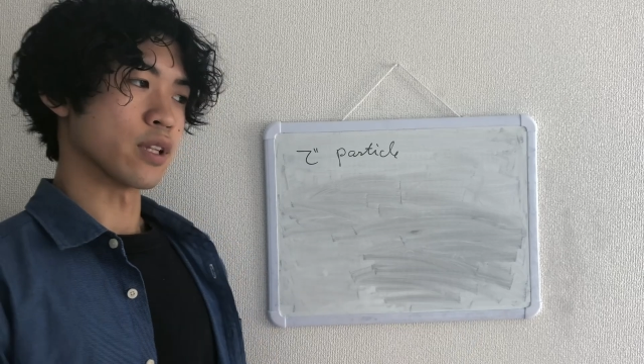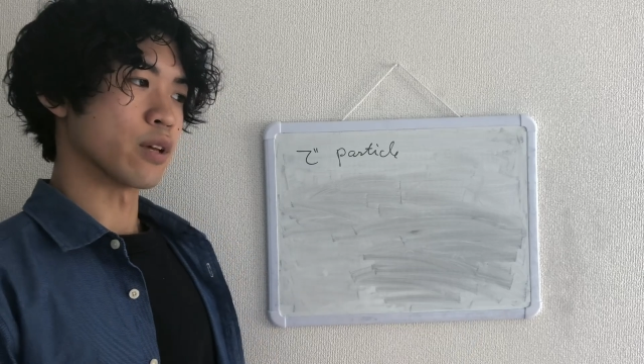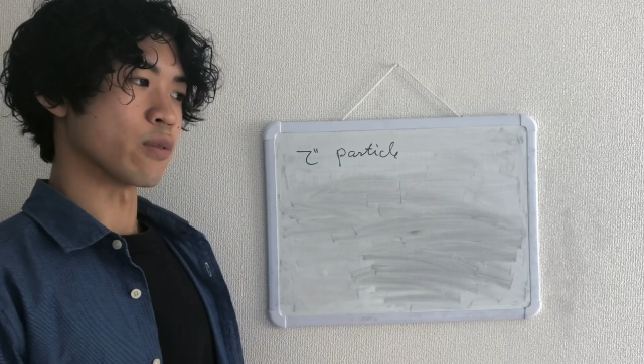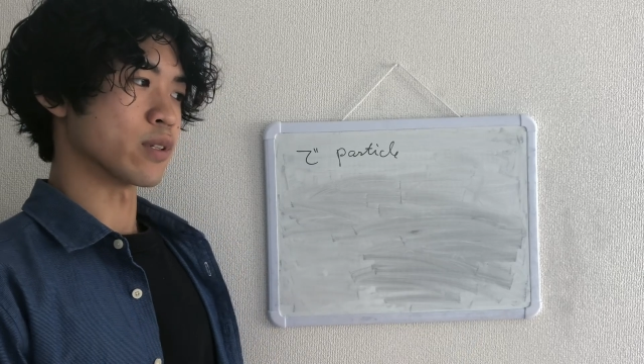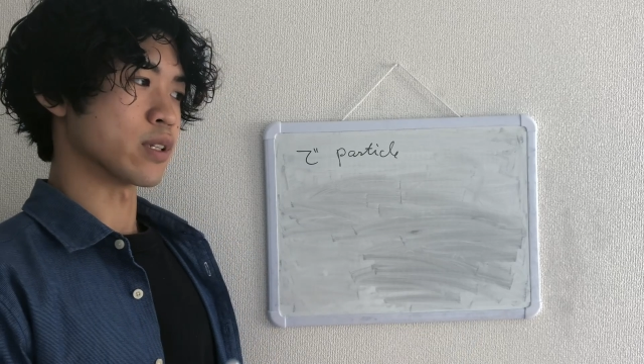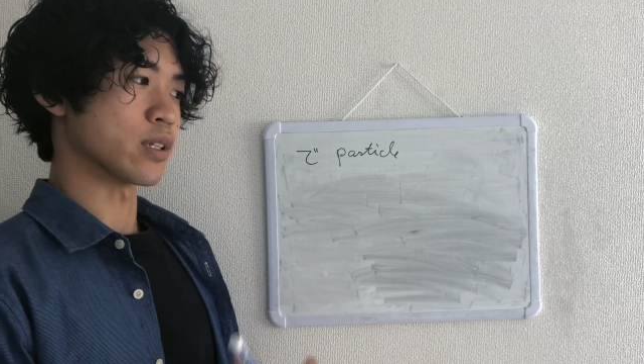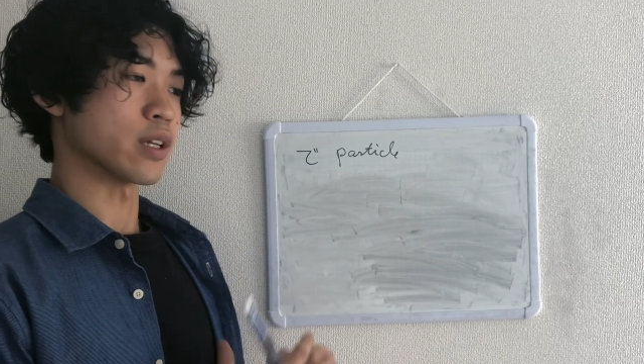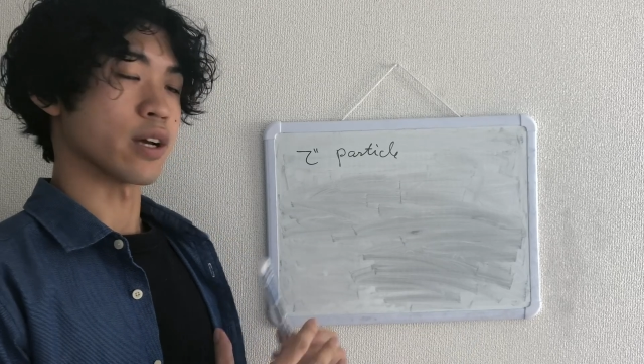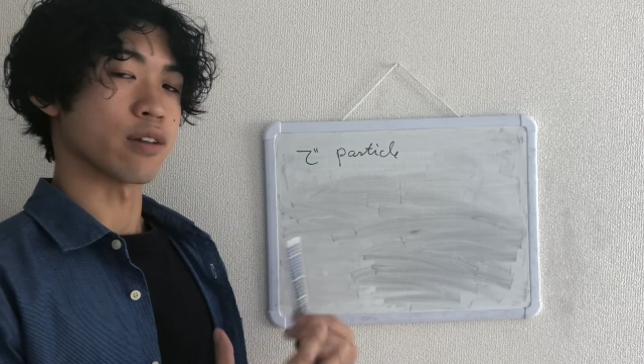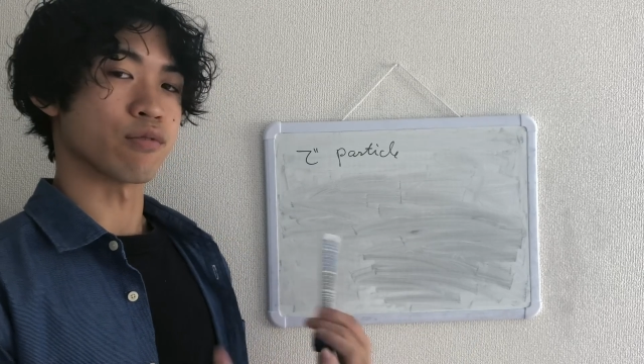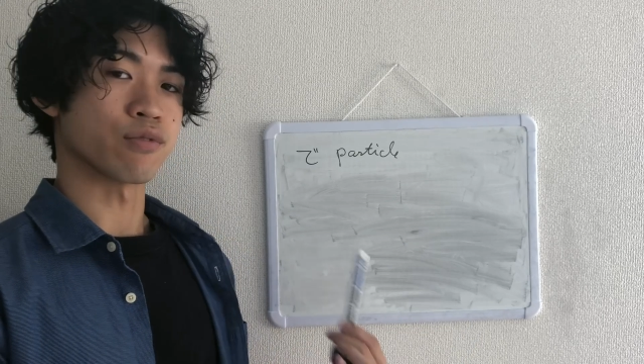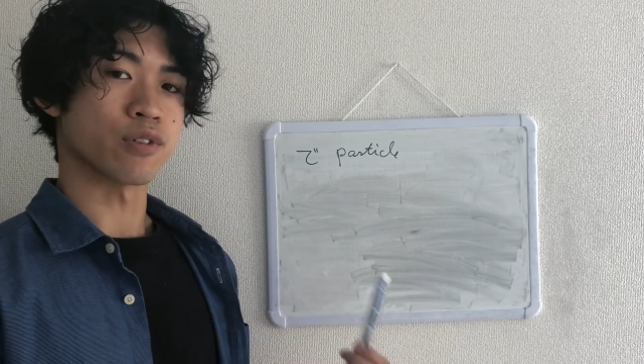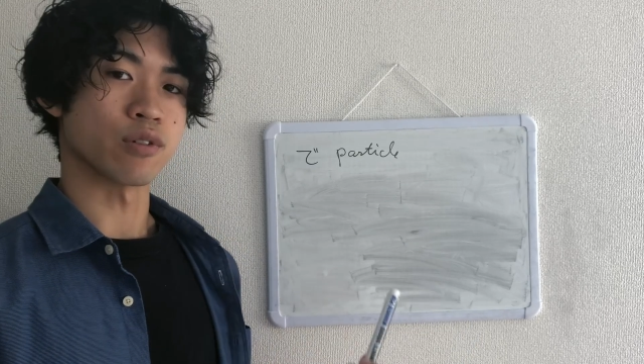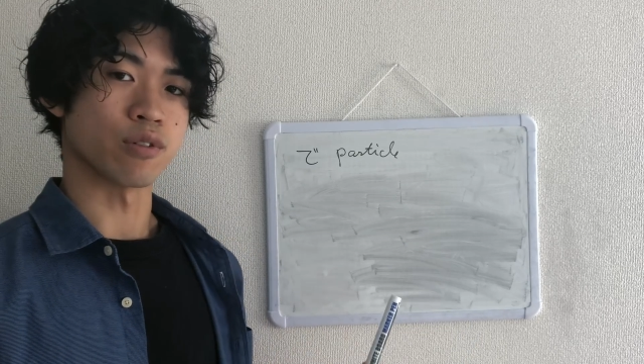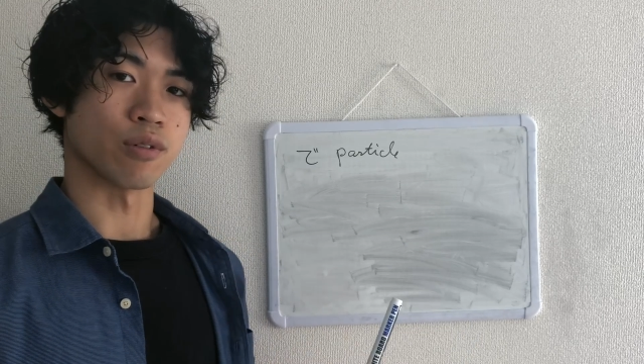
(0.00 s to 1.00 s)
there was a
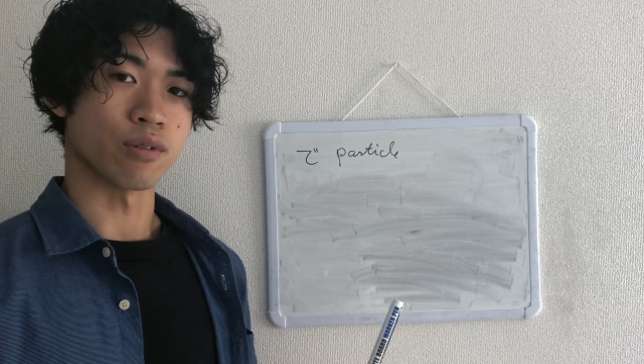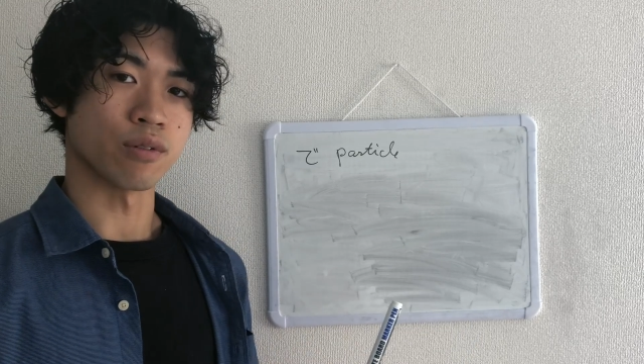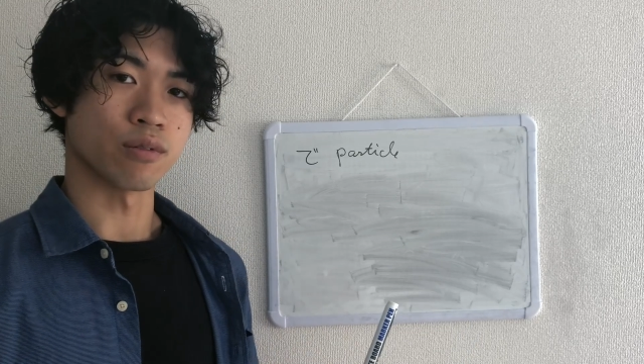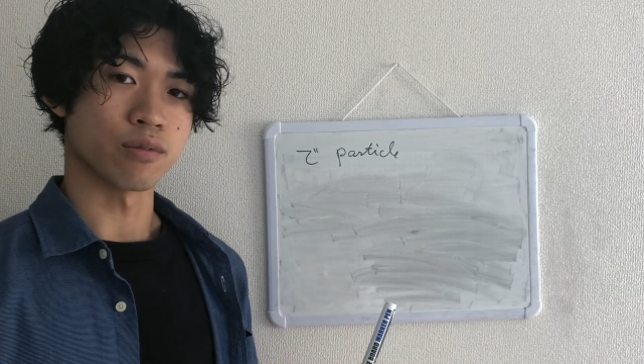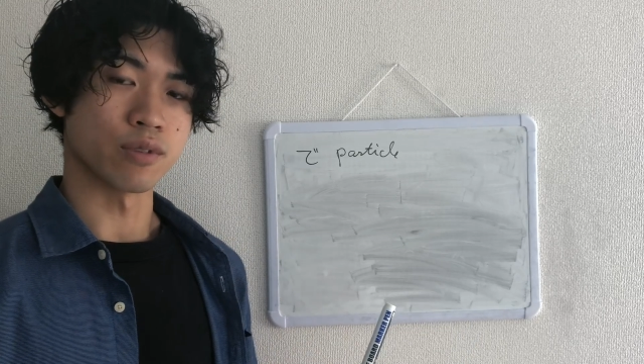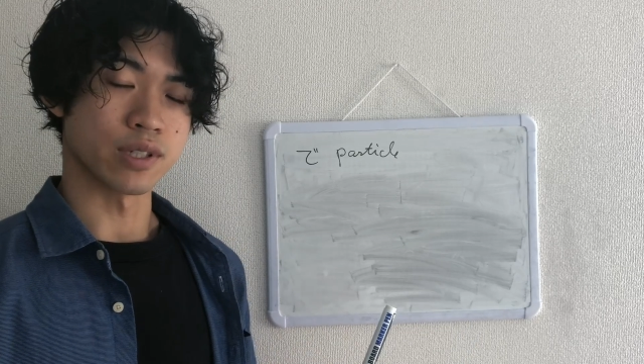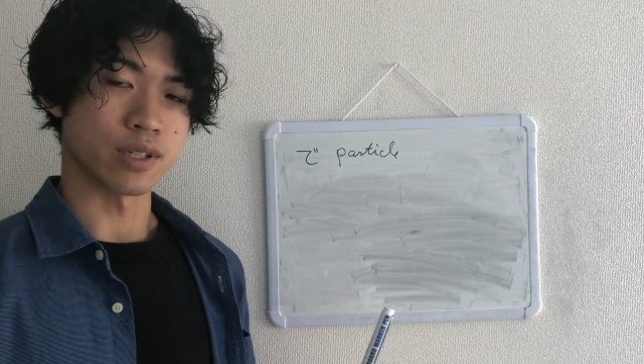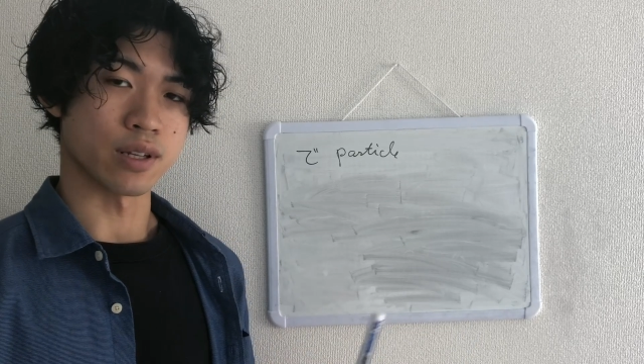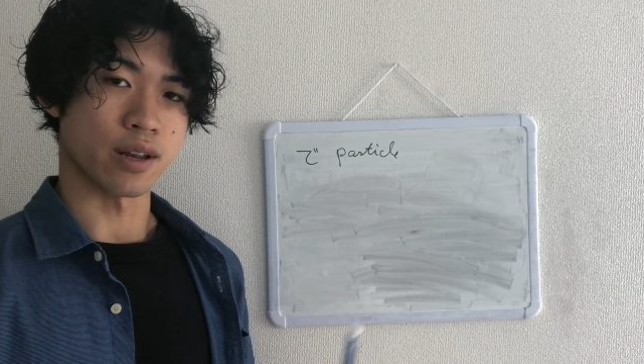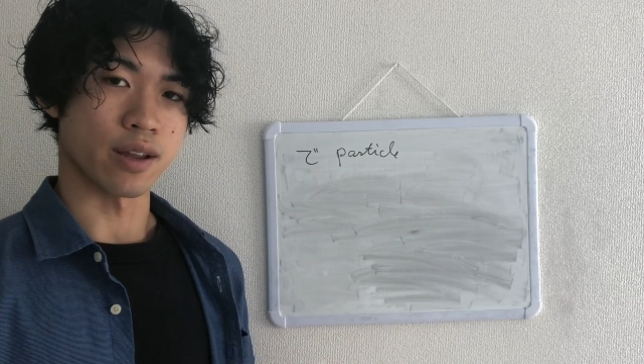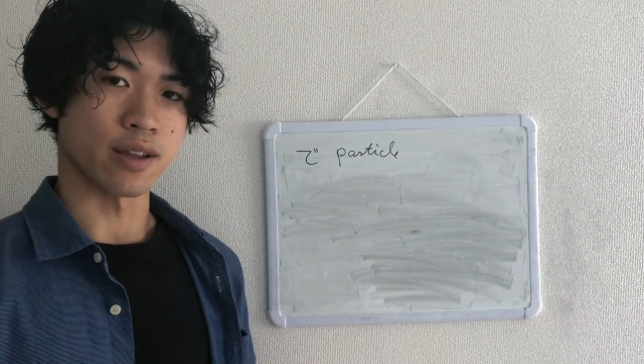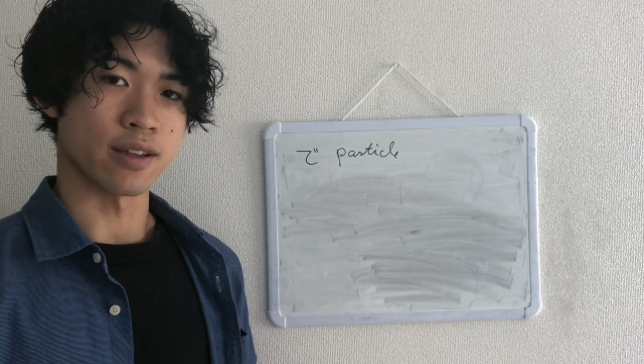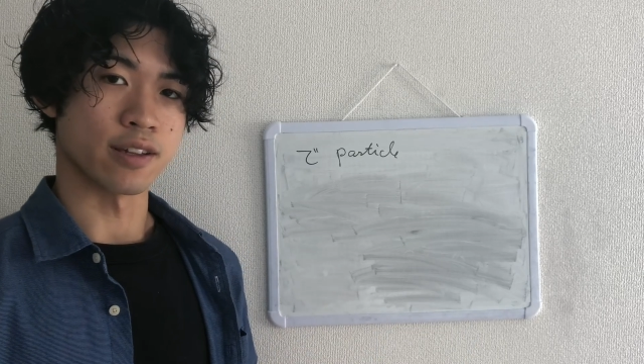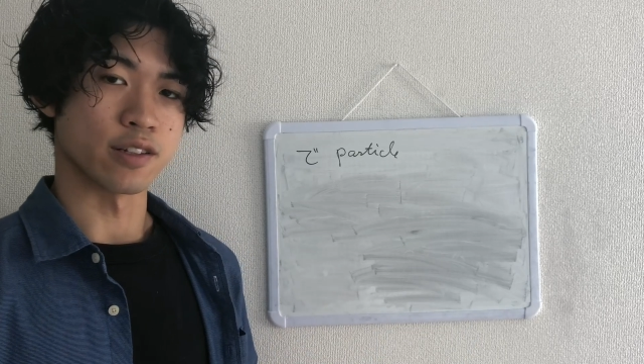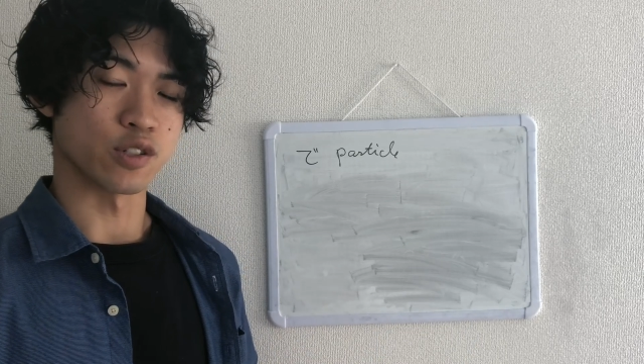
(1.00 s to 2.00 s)
typhoon recently in